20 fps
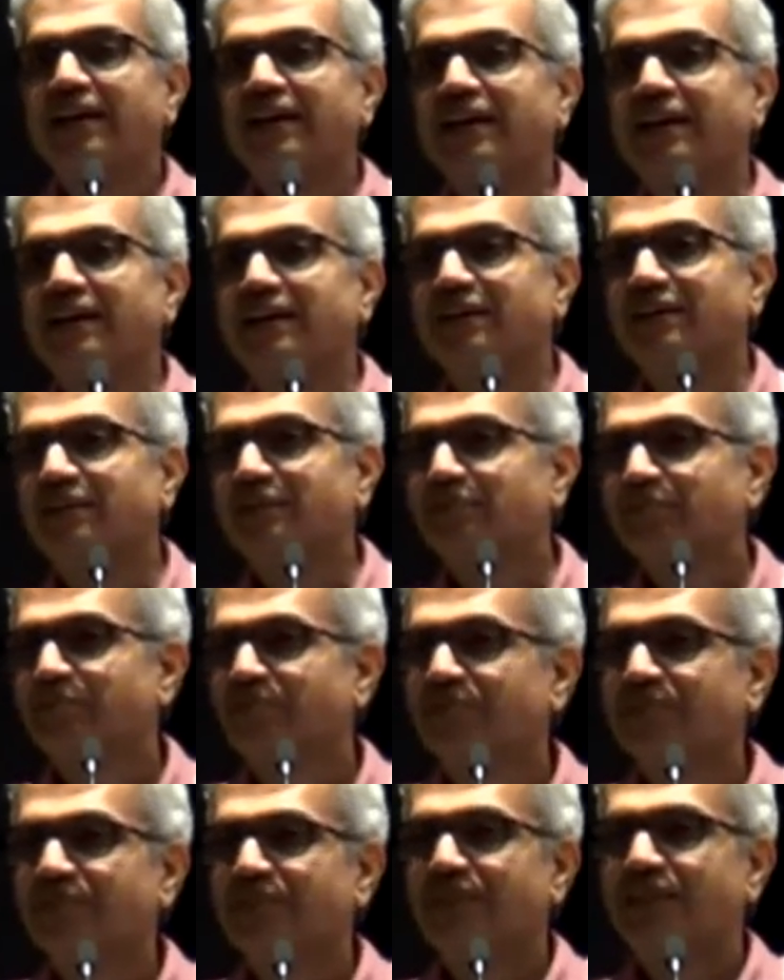
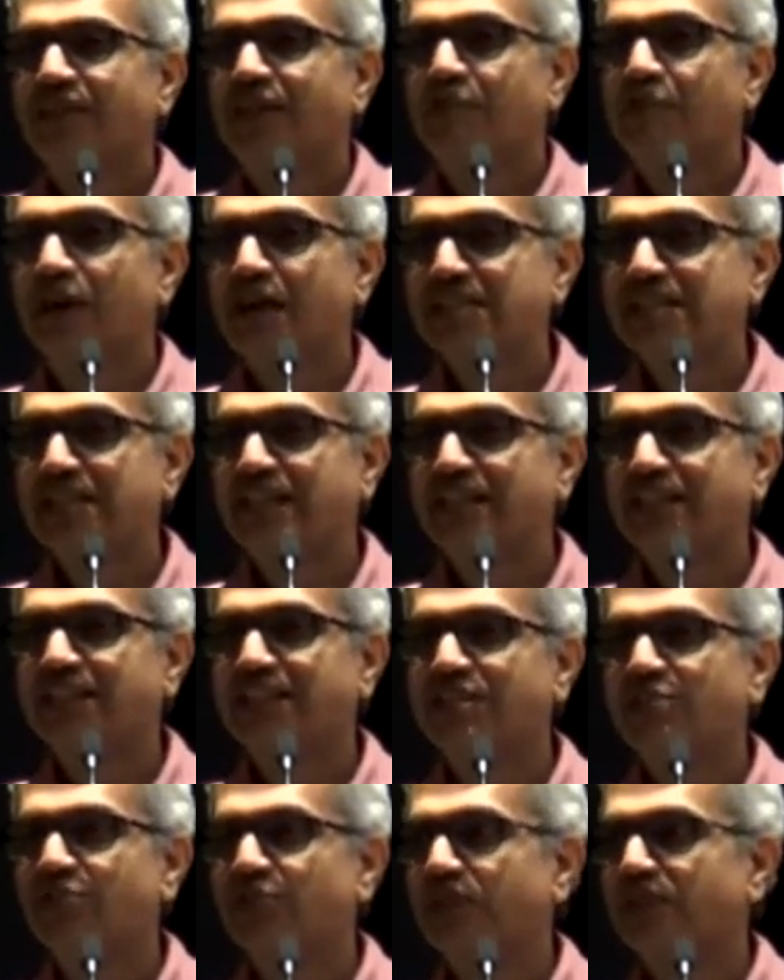a badge like
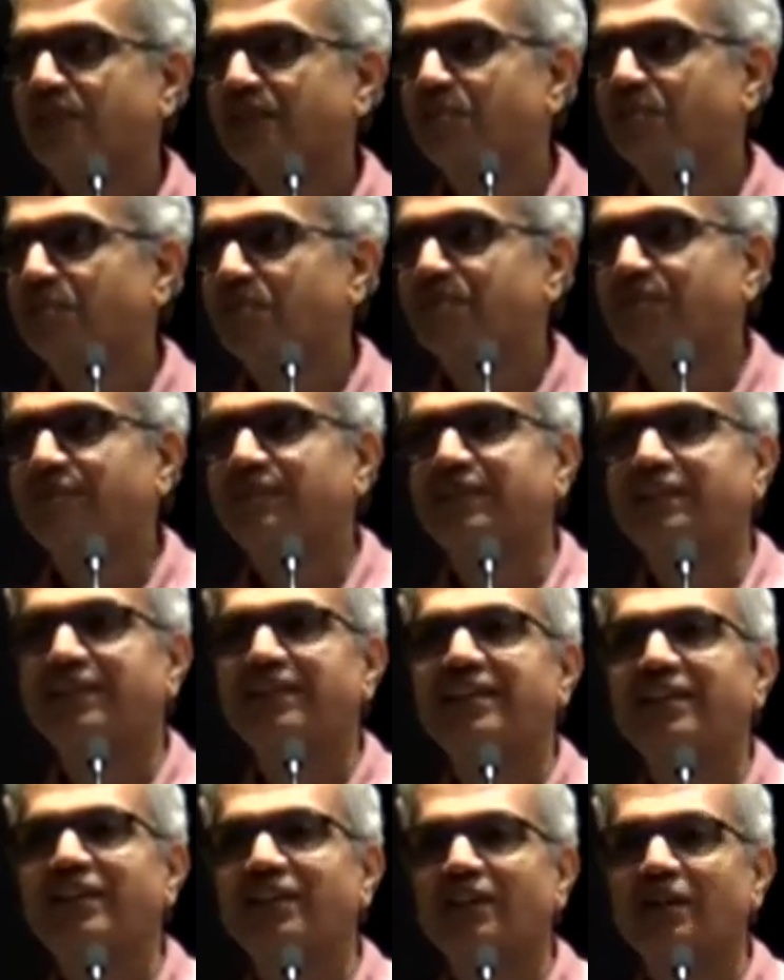this with a, with
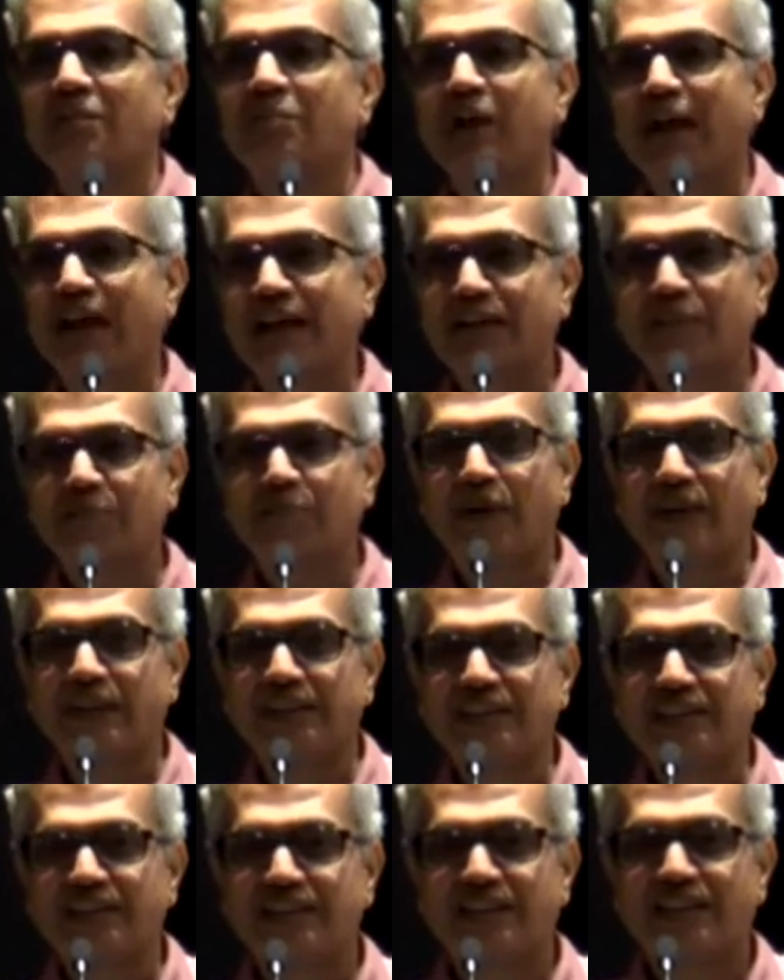written in a black
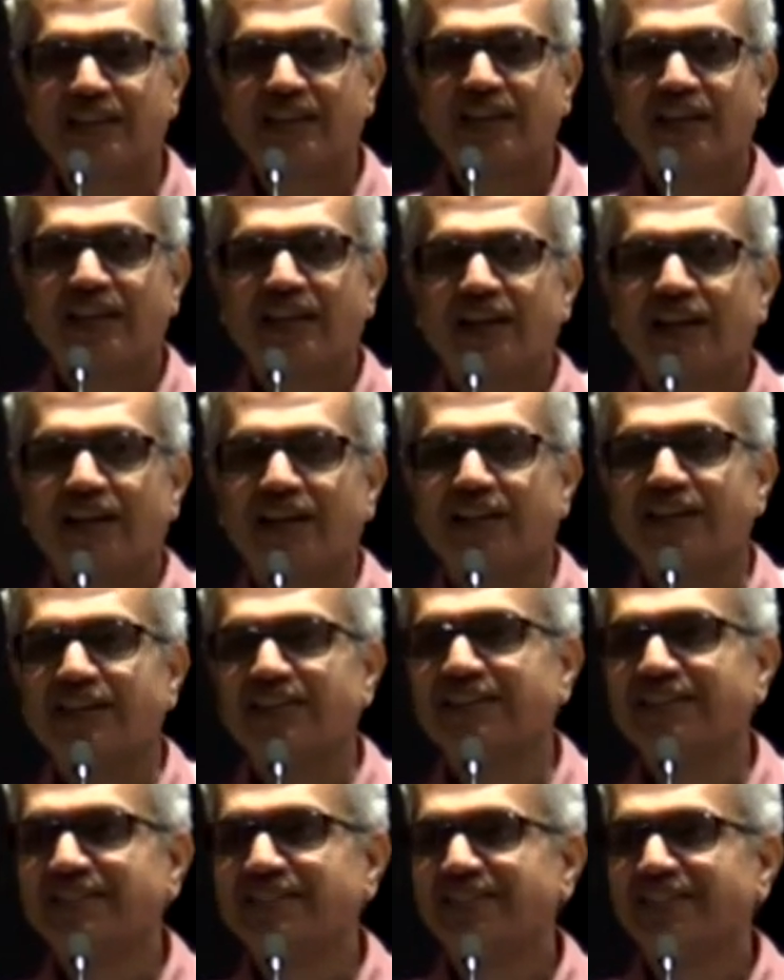pen
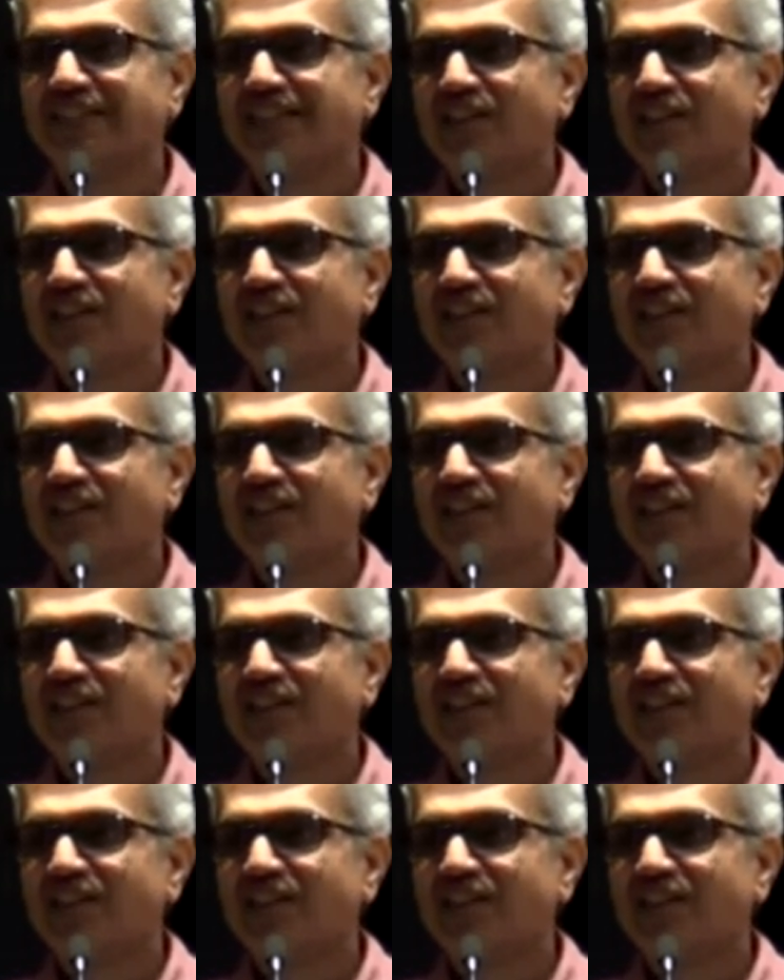uh,